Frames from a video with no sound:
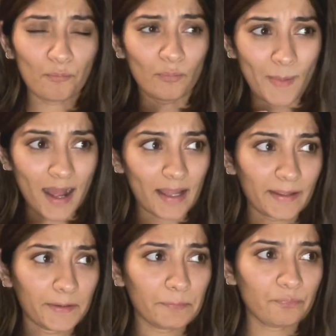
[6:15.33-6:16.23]

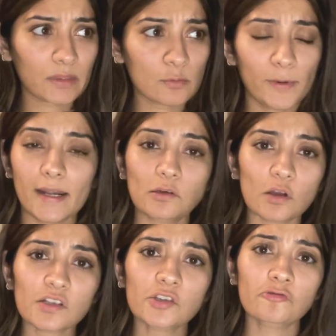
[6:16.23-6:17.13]
my weight
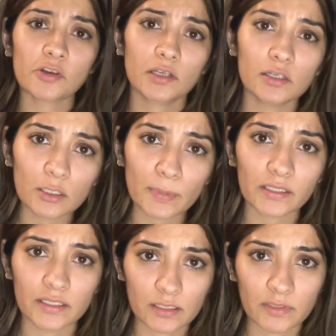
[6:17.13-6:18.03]
loss triggered with
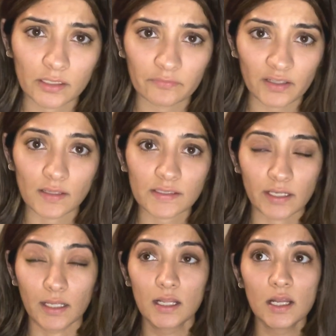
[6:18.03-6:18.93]
intermittent fasting.